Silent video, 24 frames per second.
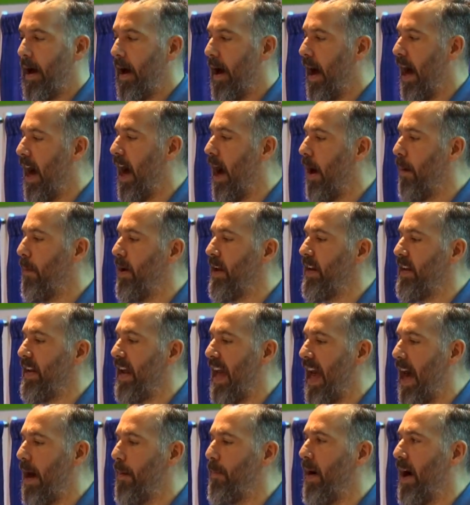How many
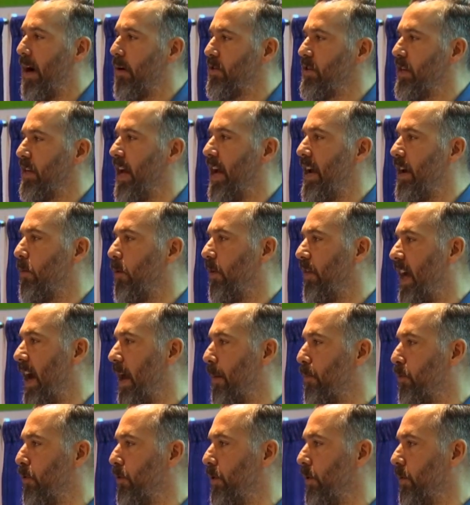amp hours a day will
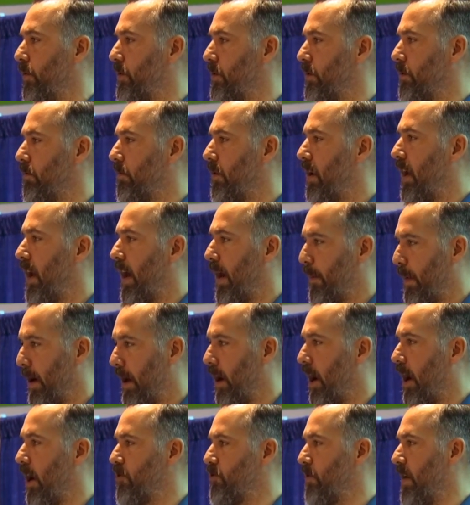that produce? About
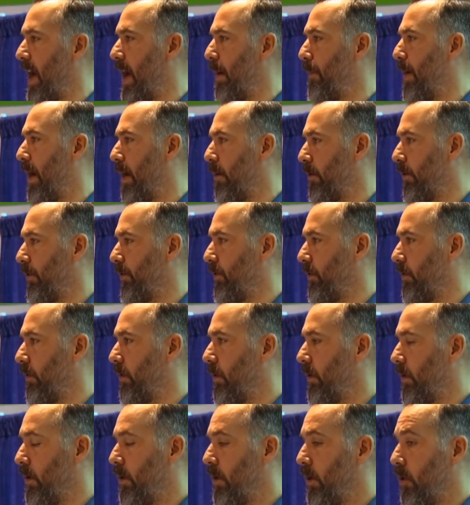100 amp hours.
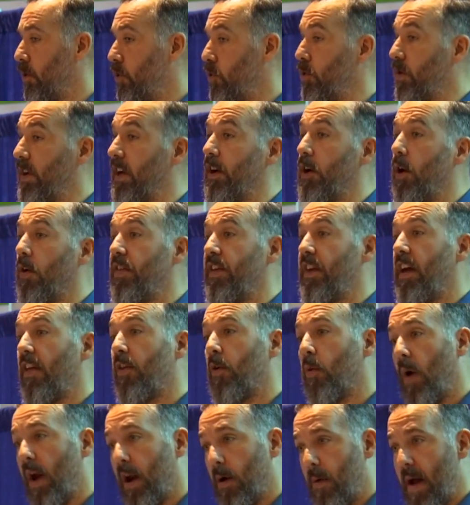You can go the
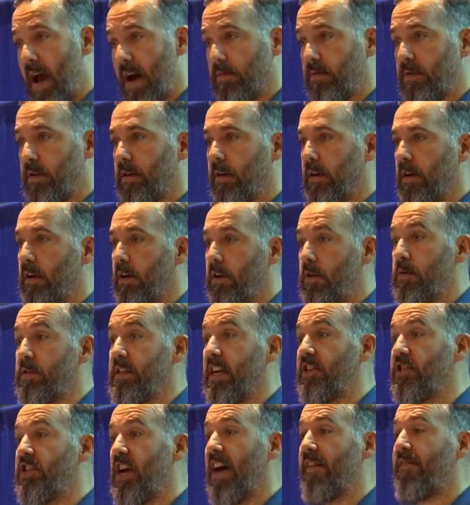other way around. You
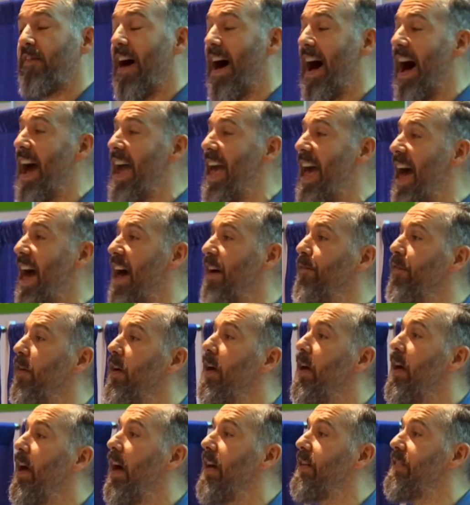say, Jeff, I have
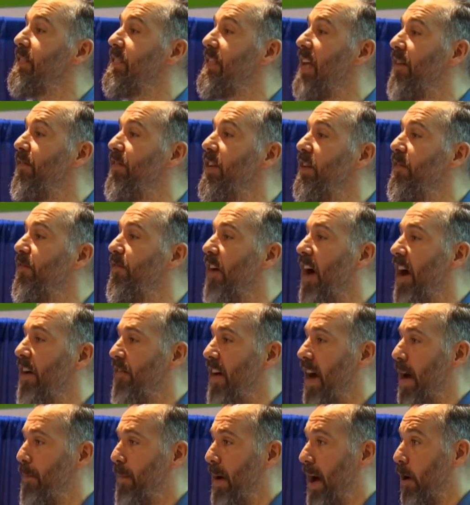a 75
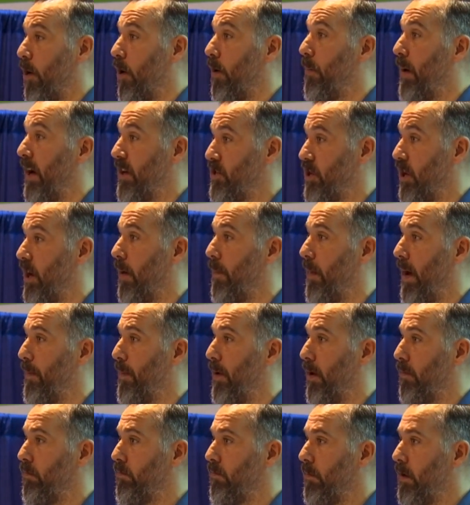amp hour budget on my
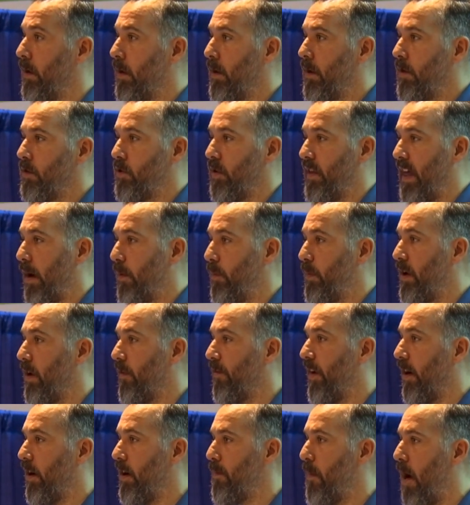boat. So that would be a
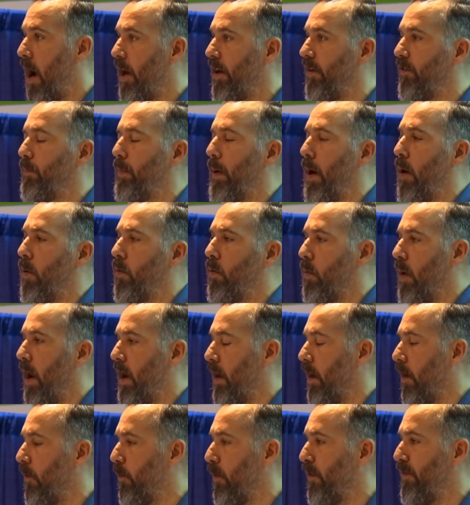very modest boat
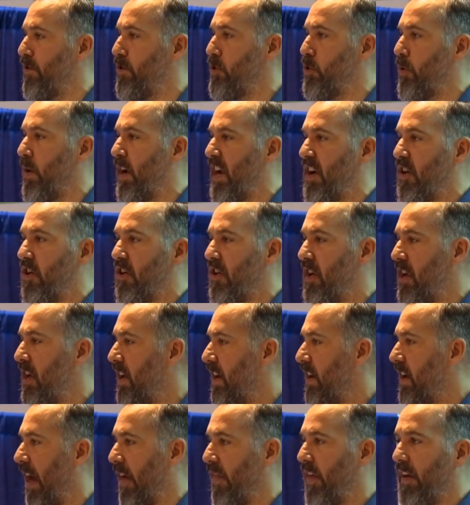running a refrigerator,
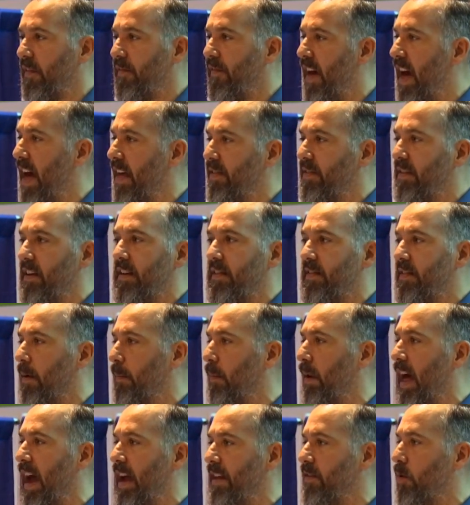nothing fancy, some
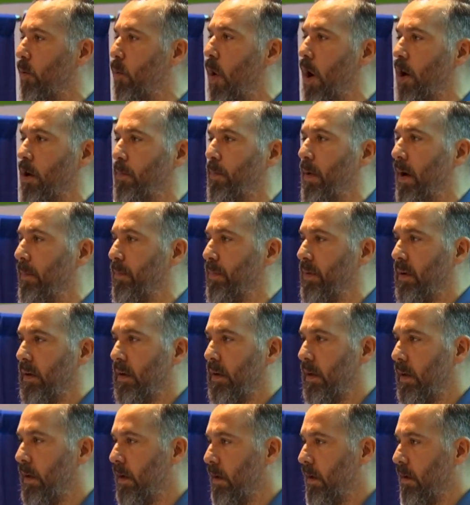lights, a water pump,
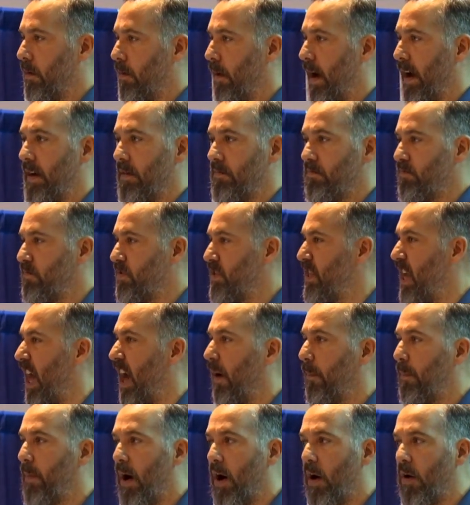right?
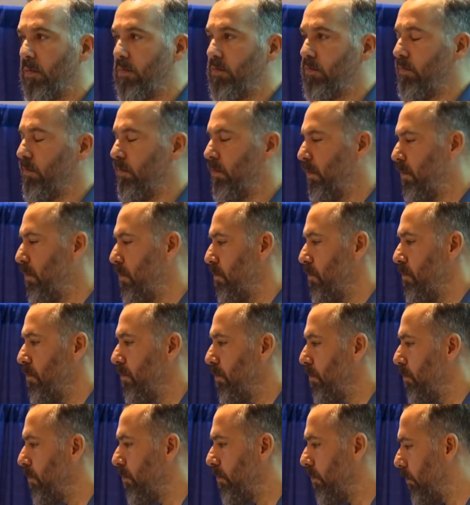Sailboat,
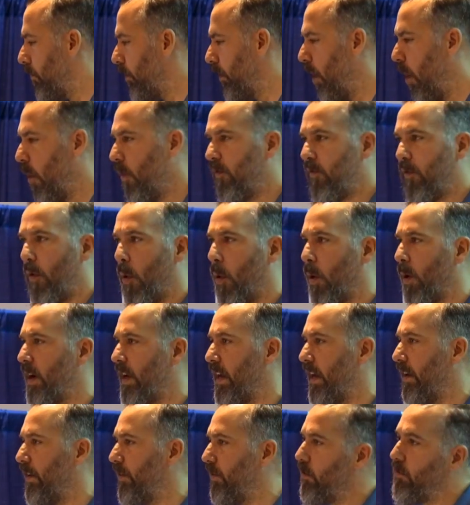low
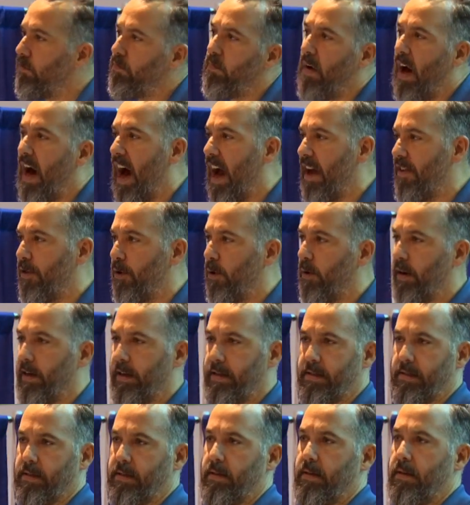40s, high
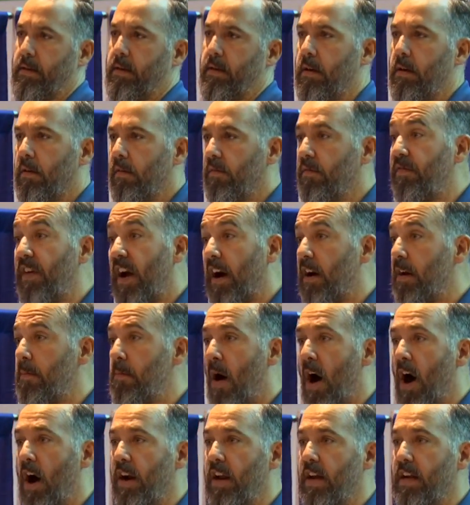30s. Very
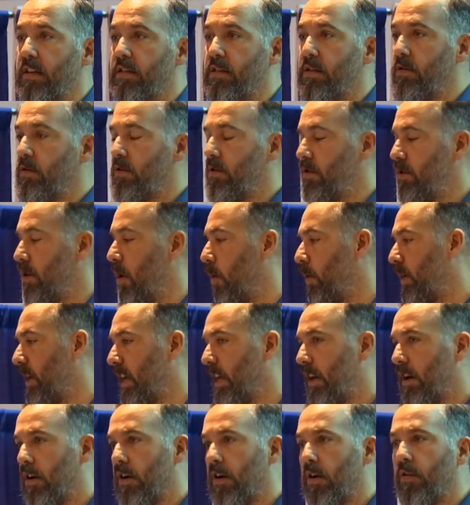modest, no
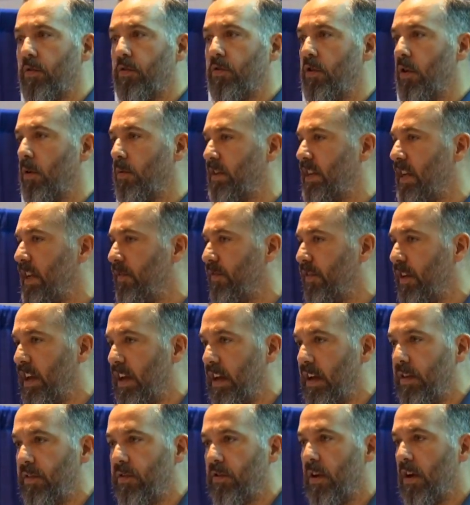heaters, no
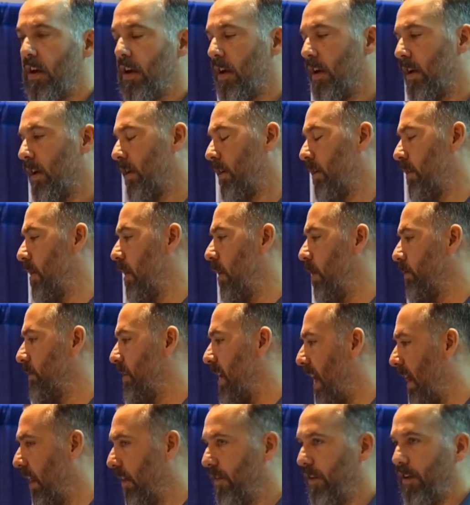TVs, no
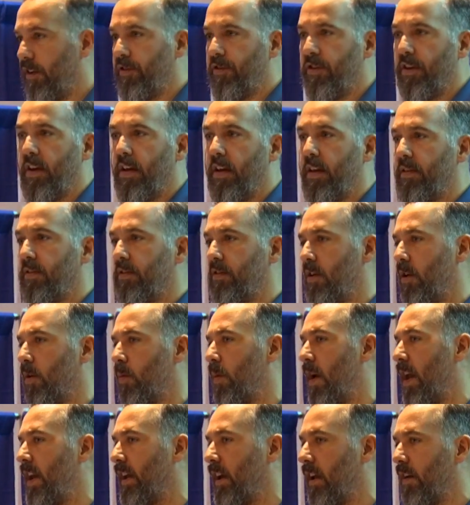televisions, no
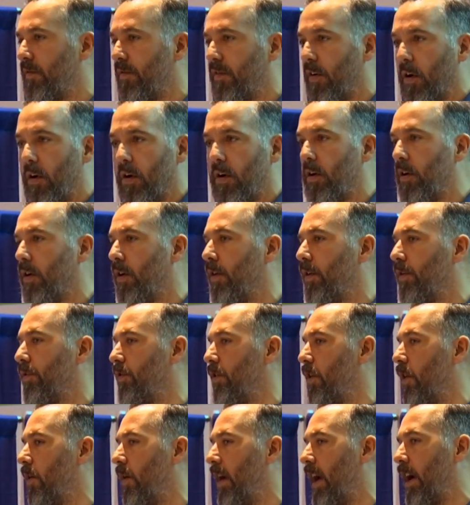running inverters,
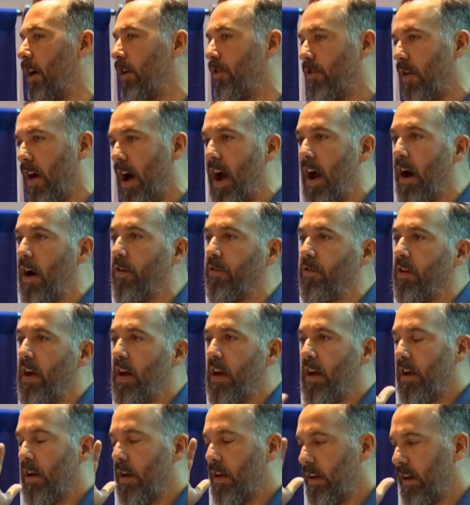no hair dryers,
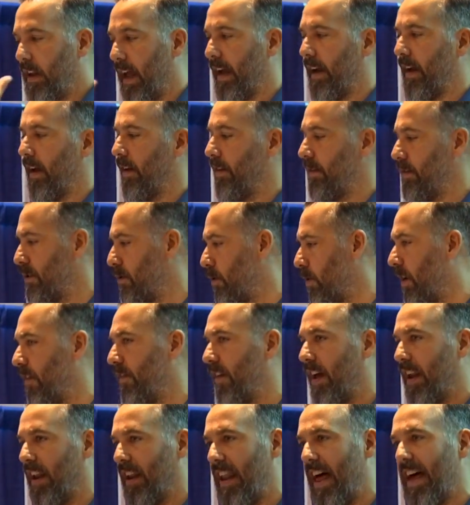like sort of
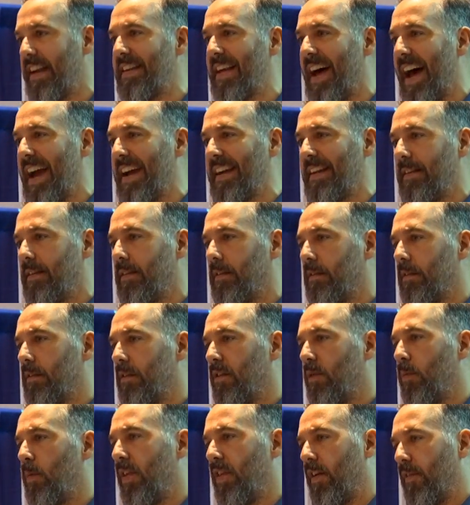a
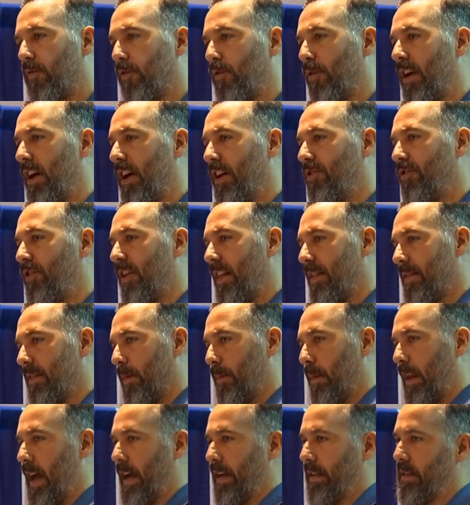Luddite with a fridge and
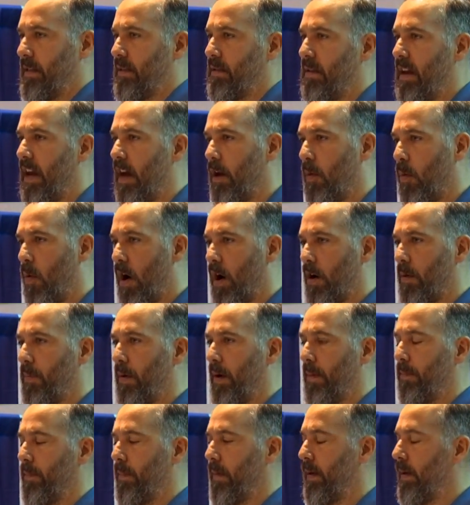some lights and a water
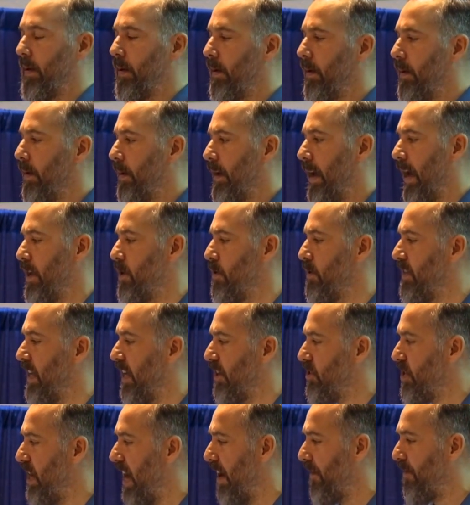pump. And you say,
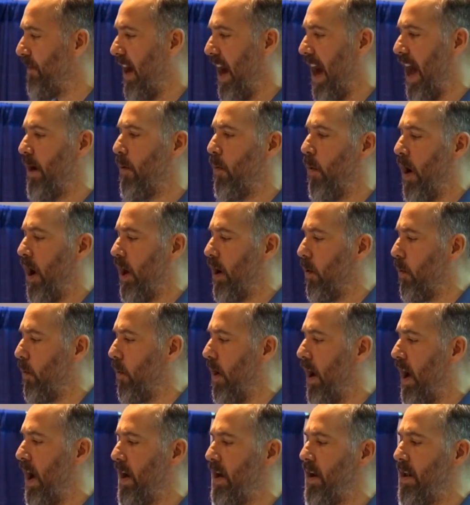Jeff, I want to
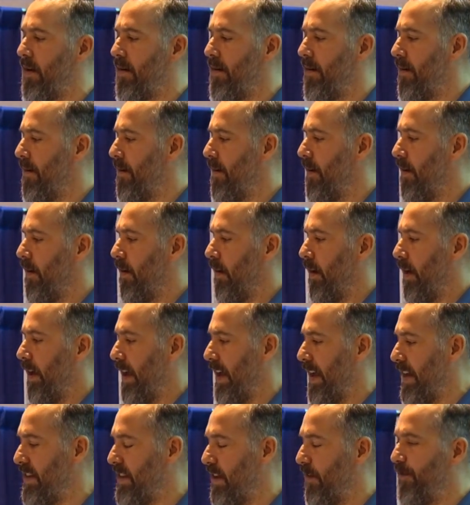run
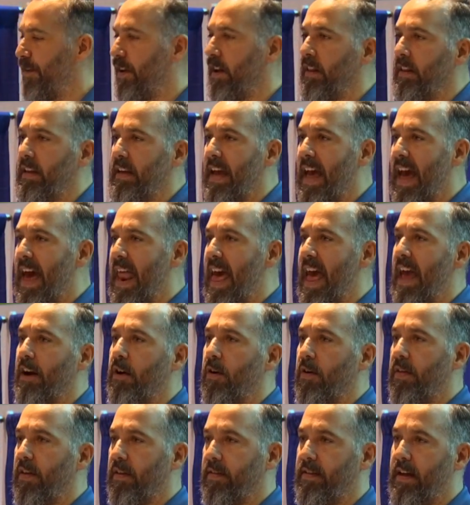indefinitely at
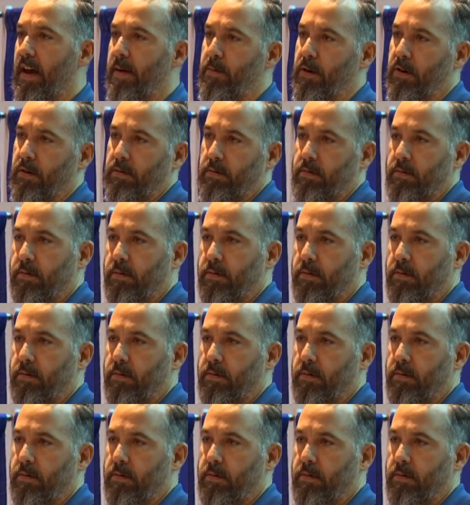anchor in the summer.